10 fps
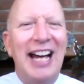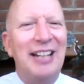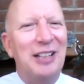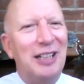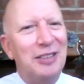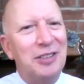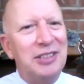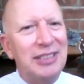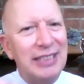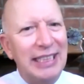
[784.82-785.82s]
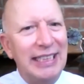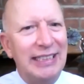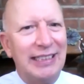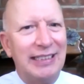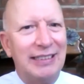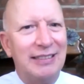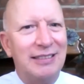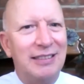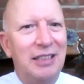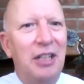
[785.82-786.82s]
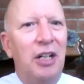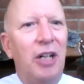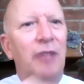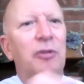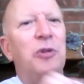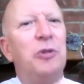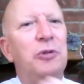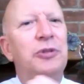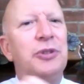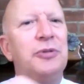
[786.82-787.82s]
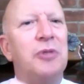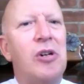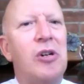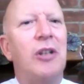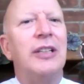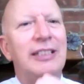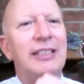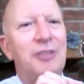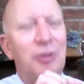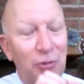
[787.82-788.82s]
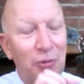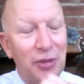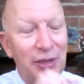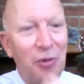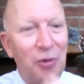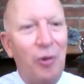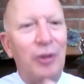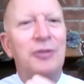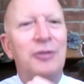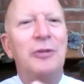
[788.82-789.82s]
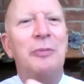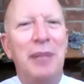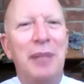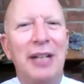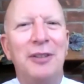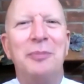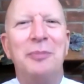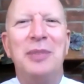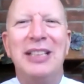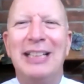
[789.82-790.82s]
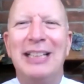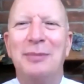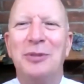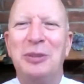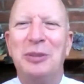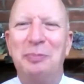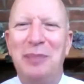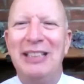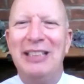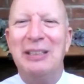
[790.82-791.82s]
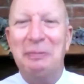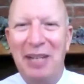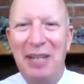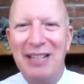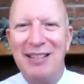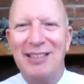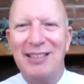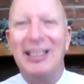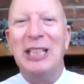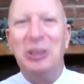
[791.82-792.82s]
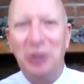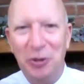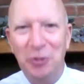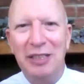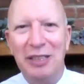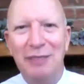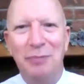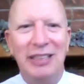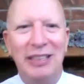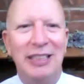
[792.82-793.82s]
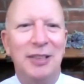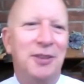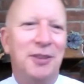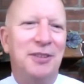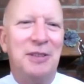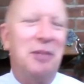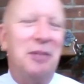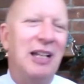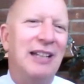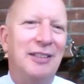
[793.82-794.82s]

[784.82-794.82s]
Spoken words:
understanding of who you are in order to better be able to be the best that you can be here on this planet.